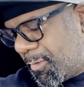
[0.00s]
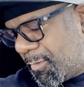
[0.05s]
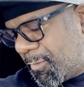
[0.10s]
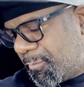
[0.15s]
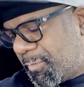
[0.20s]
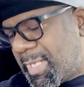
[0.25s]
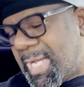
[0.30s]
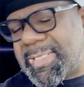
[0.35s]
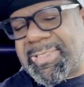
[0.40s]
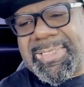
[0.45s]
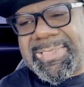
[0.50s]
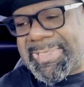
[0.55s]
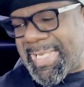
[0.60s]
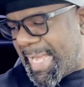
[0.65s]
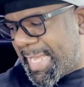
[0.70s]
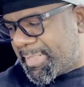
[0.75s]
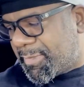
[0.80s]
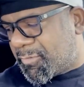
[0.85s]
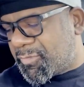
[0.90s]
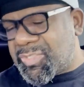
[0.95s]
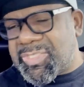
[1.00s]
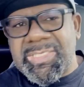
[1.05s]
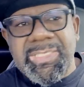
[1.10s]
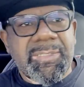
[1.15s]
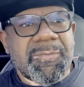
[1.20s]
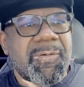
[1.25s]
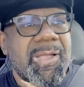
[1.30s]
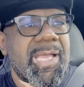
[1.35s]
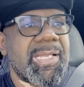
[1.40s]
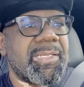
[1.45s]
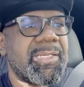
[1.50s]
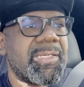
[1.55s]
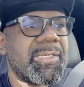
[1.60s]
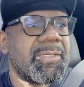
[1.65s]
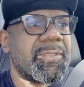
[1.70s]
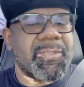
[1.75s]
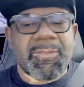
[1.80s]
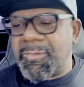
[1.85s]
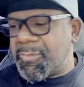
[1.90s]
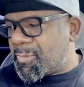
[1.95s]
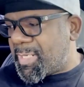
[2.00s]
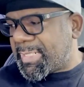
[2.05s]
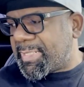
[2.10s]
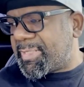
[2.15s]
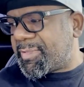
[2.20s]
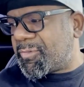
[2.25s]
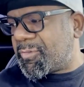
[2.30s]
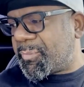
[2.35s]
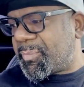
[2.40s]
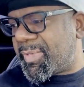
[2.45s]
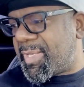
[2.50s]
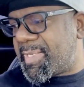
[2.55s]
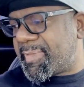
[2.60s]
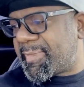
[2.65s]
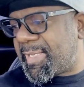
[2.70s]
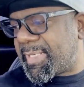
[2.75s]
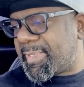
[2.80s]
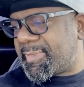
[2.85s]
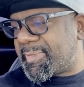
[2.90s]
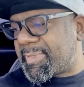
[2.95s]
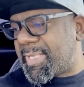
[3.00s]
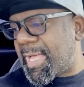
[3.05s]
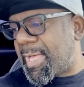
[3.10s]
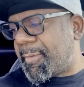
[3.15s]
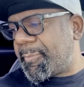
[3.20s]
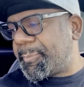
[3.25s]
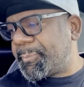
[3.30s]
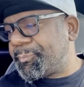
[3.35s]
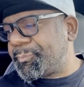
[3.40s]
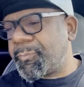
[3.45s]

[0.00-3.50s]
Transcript: Got the dyno sheet right here. When I get to a place I can stop,